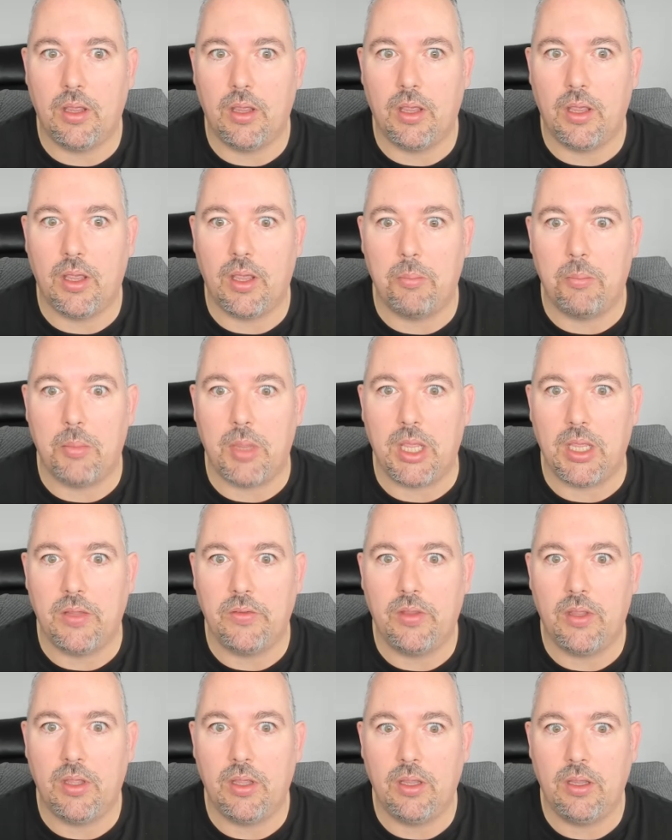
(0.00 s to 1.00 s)

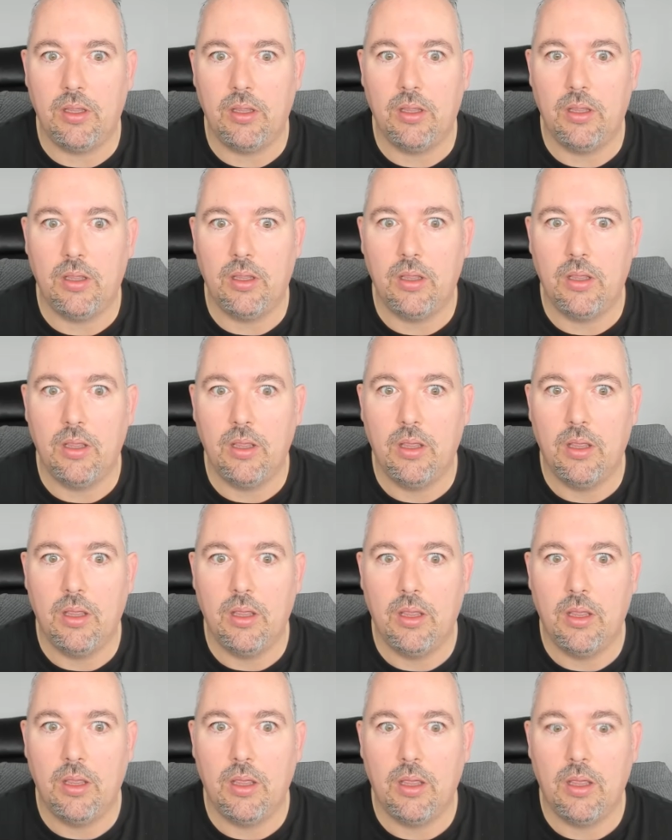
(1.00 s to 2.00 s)
amazing,
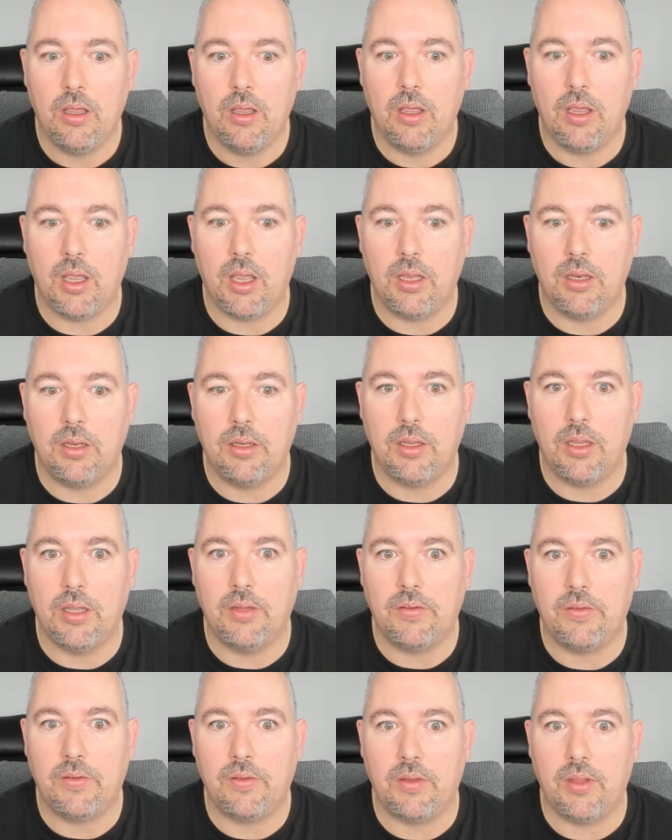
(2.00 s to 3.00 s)
and
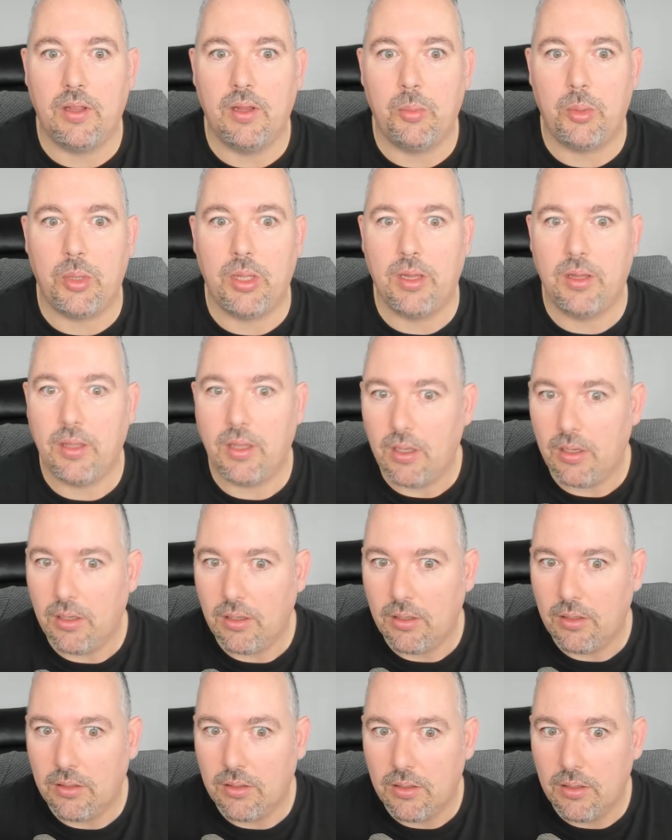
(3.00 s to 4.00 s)
it's still building.
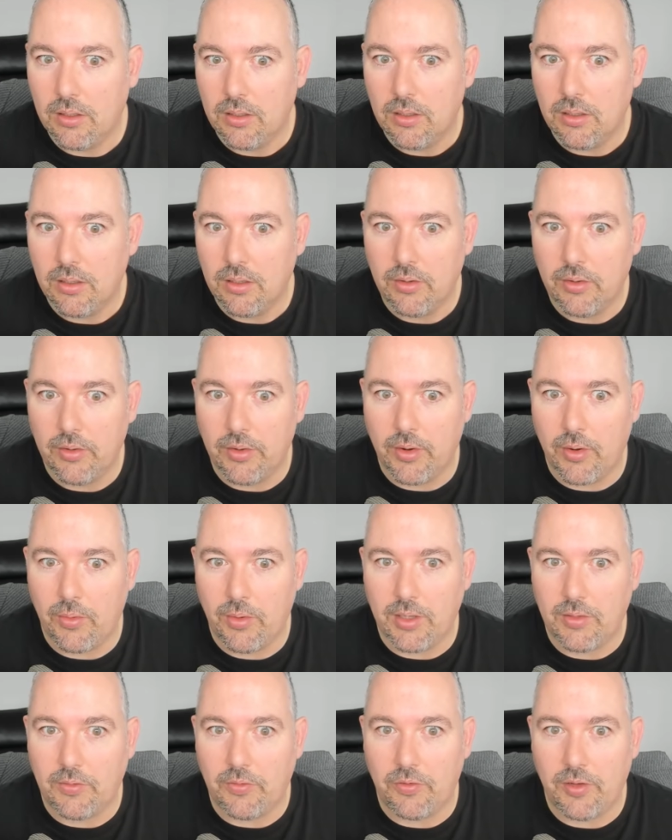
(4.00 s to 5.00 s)
You know,
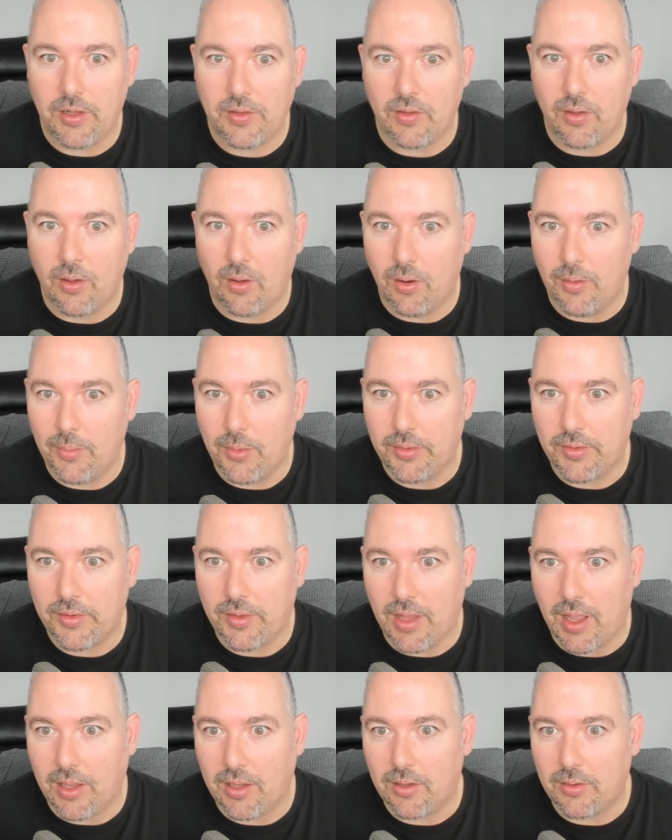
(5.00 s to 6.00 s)
it feels almost
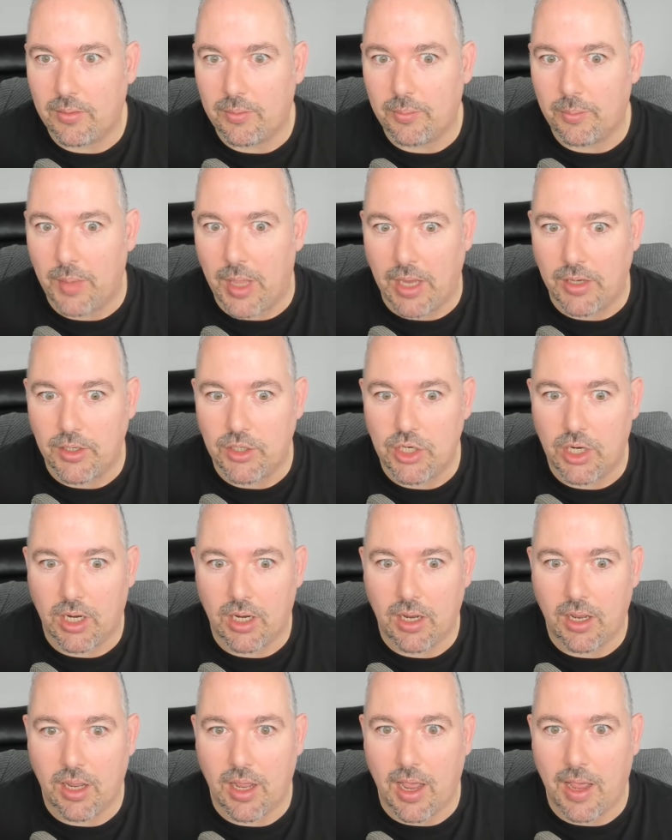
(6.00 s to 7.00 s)
like
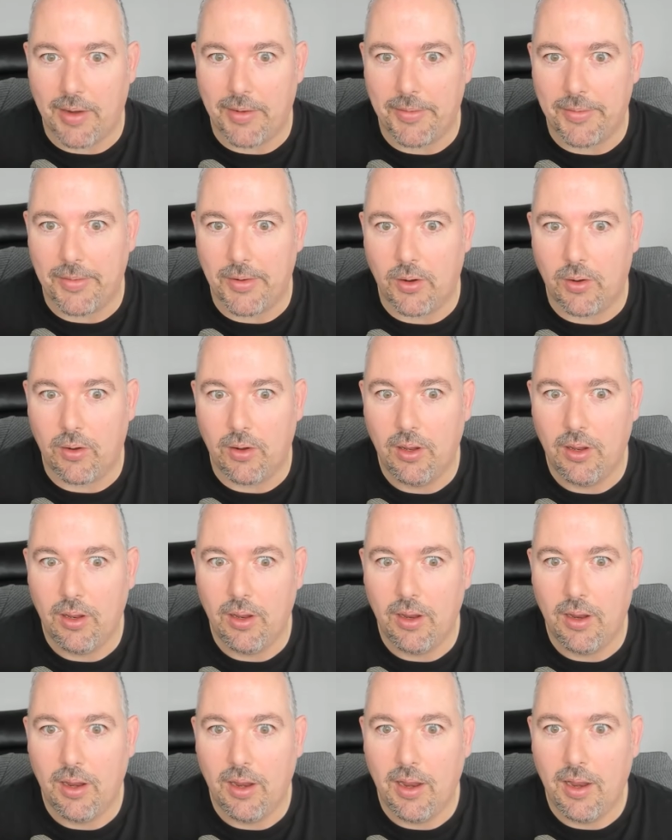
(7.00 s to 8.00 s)
magic. I don't know
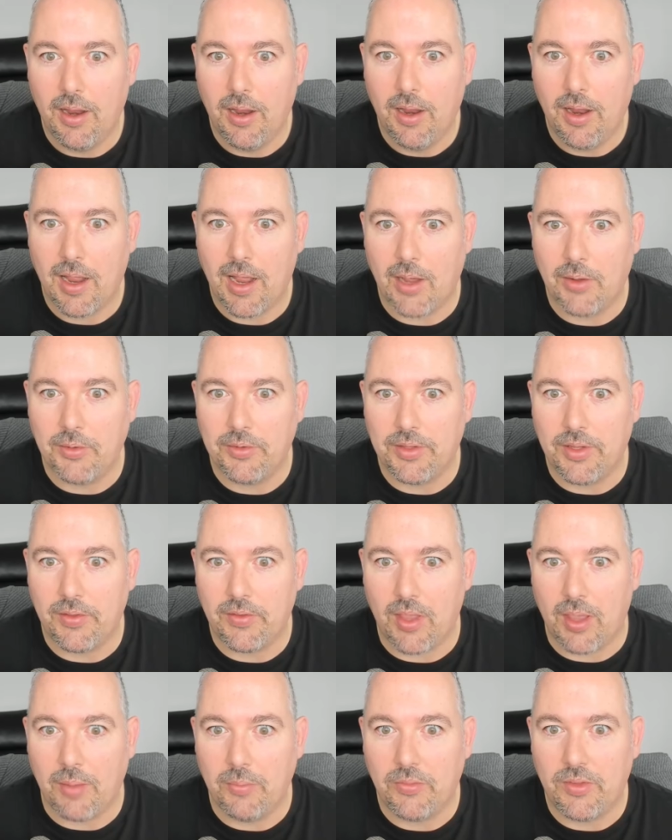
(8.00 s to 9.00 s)
how this
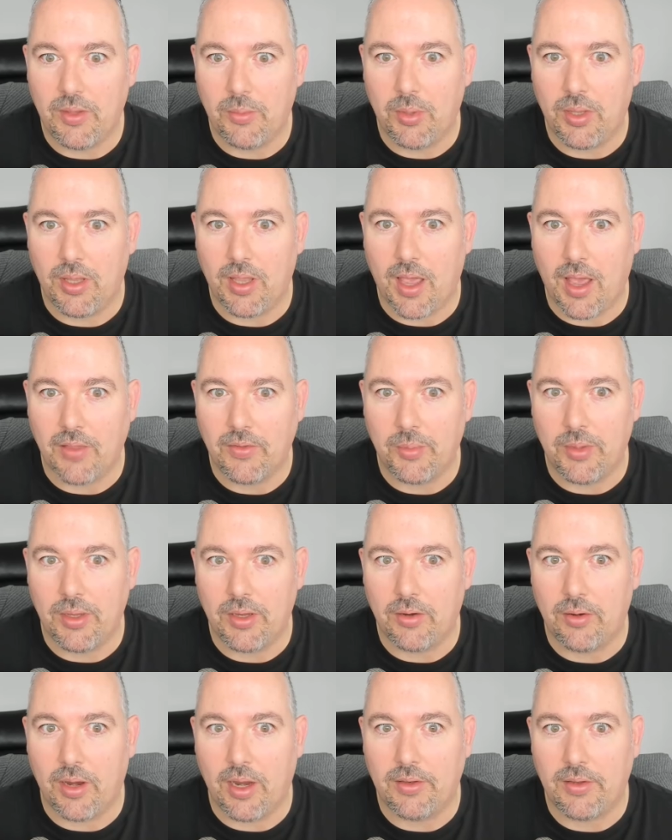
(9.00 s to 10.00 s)
MCP has been
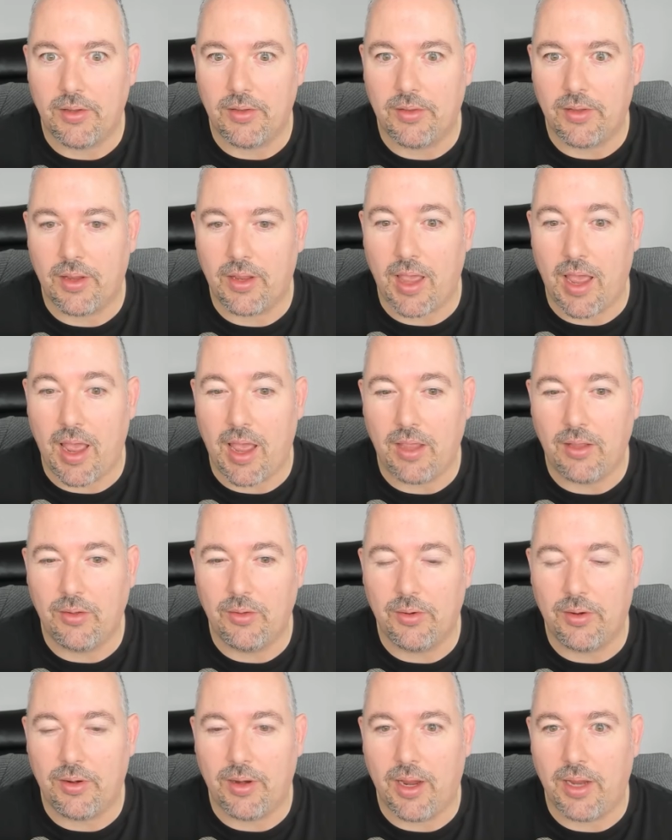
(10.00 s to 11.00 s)
created. The guy
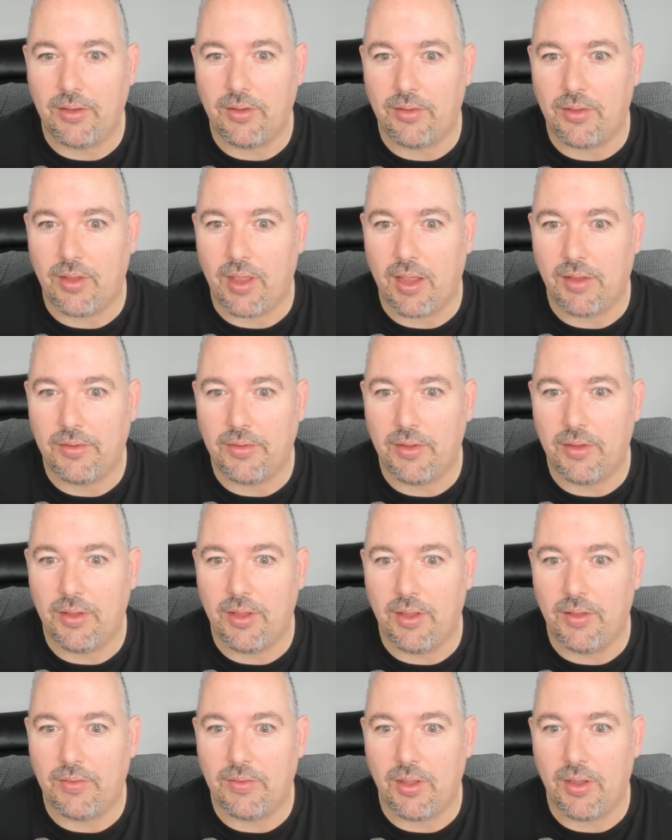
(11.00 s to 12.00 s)
who created that
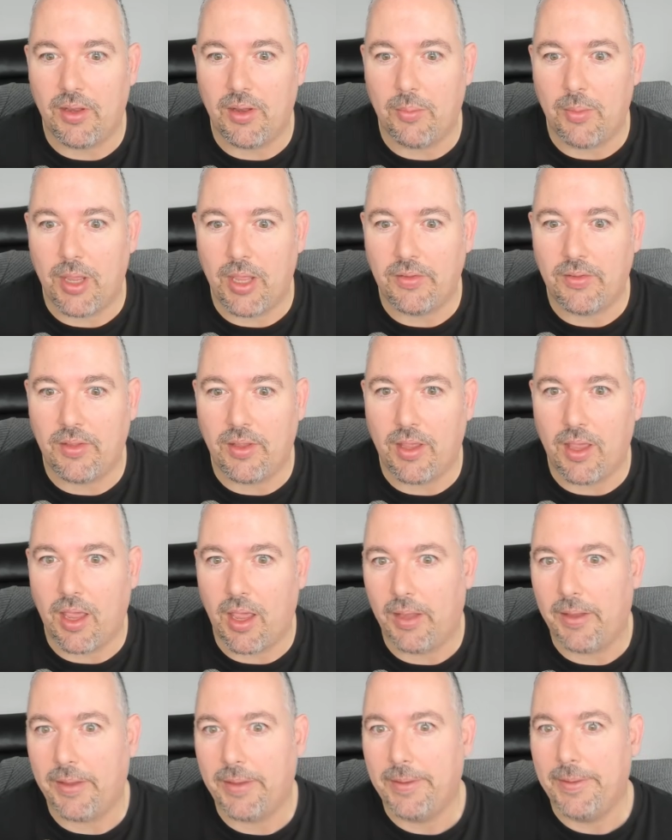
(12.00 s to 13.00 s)
is an amazing
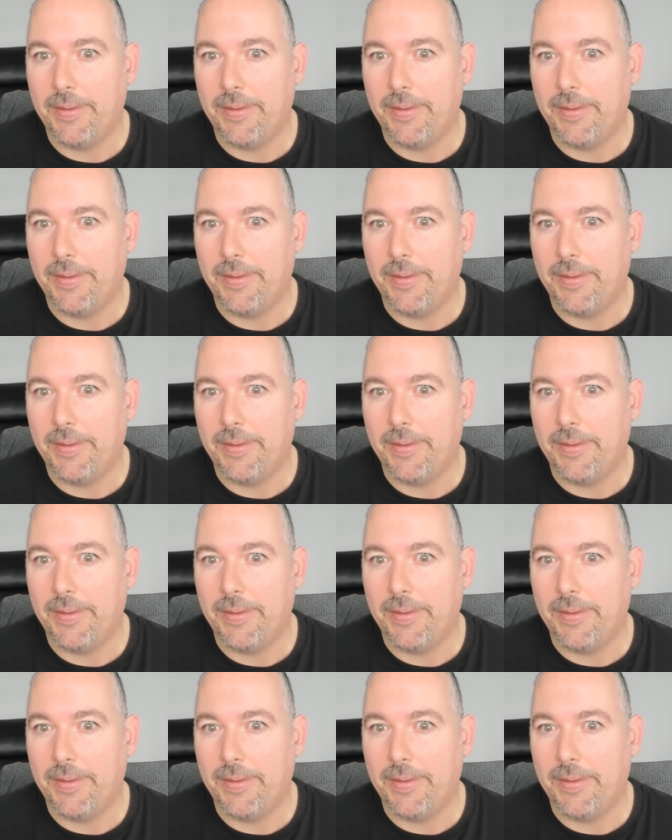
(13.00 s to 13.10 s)
guy.